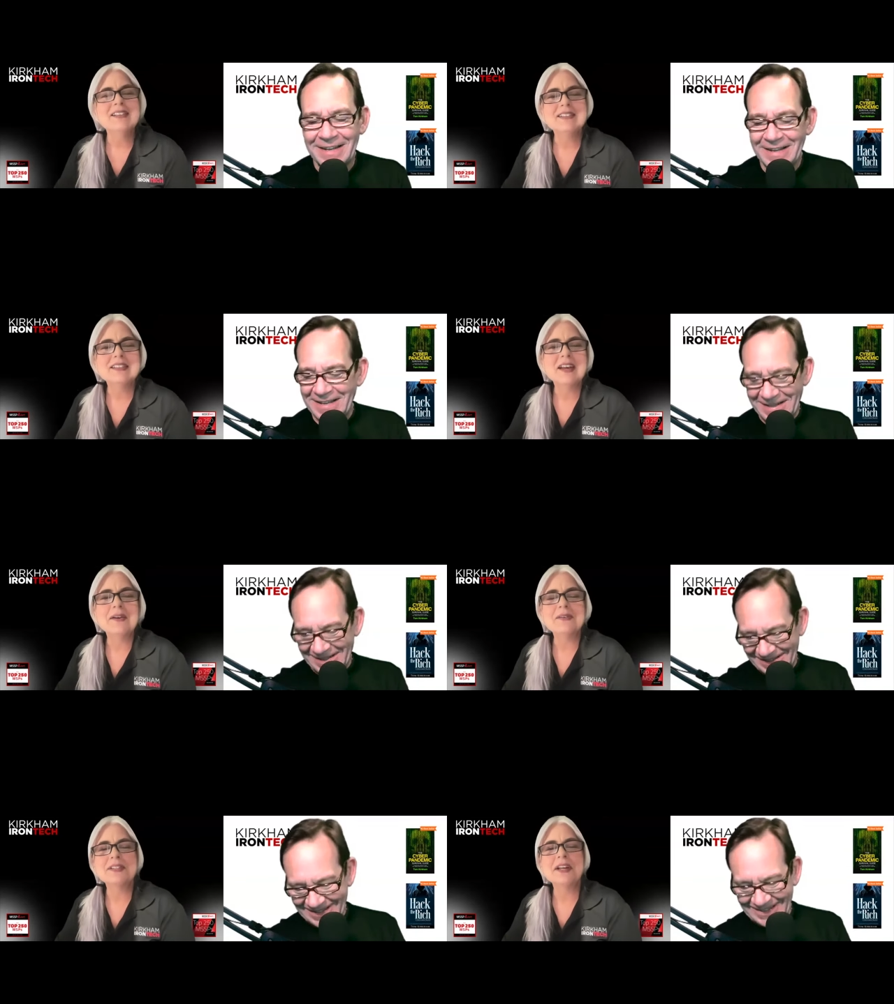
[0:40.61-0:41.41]

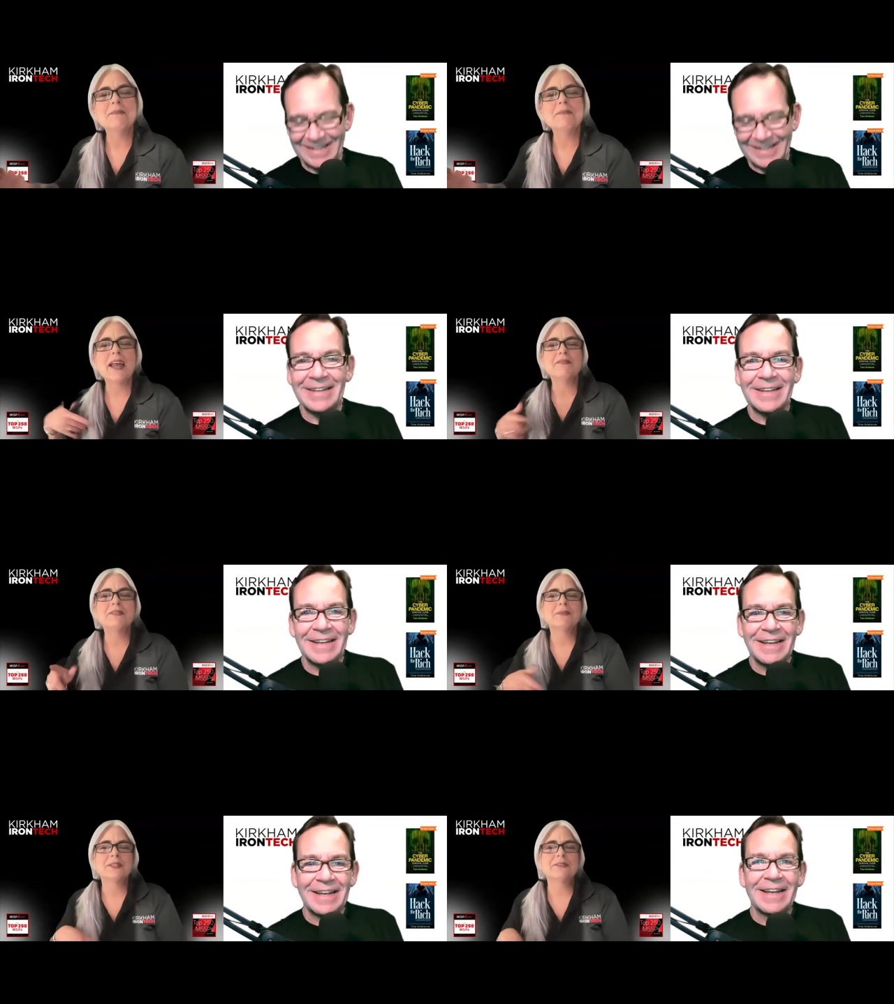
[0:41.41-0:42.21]
Speaker 1: so, Tom, I have a
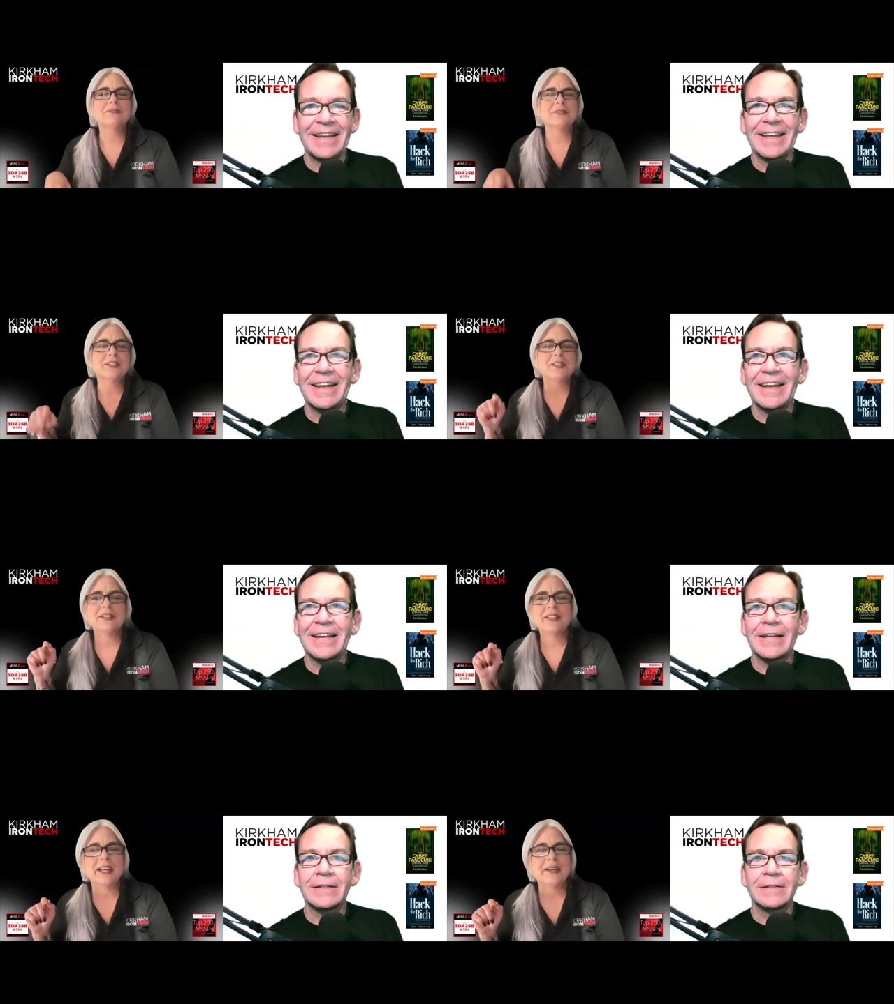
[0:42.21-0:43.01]
riddle for you
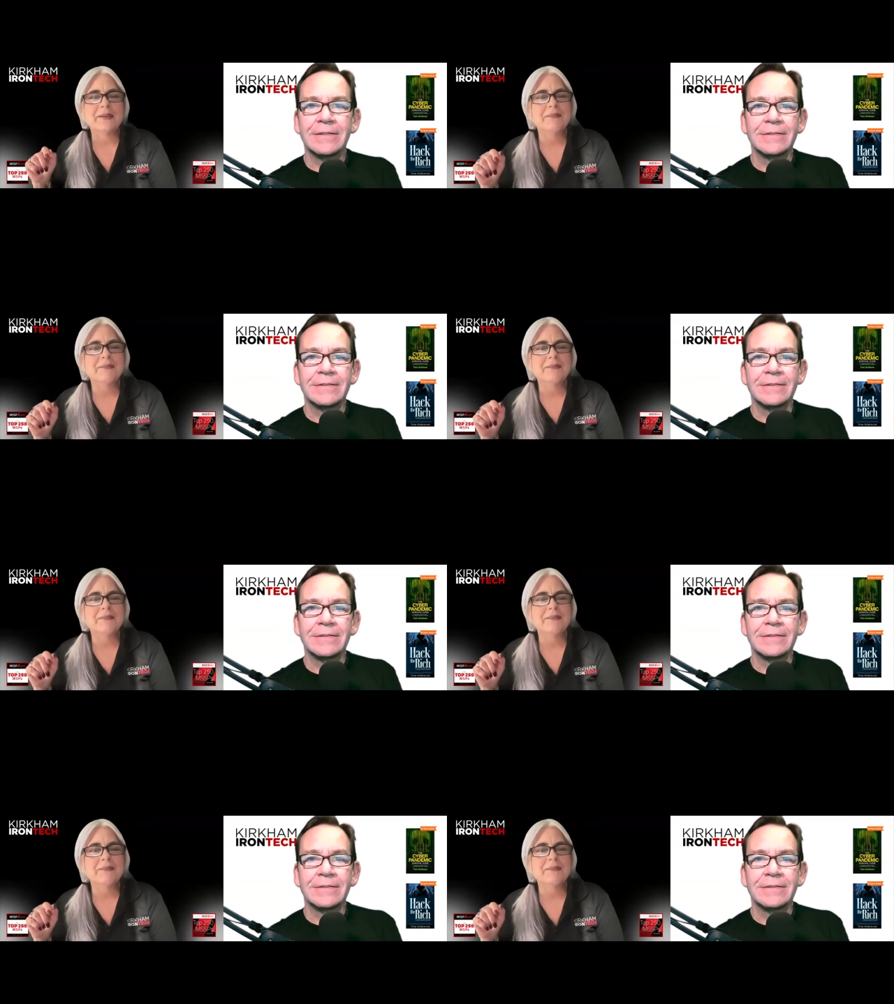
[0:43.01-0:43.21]
today.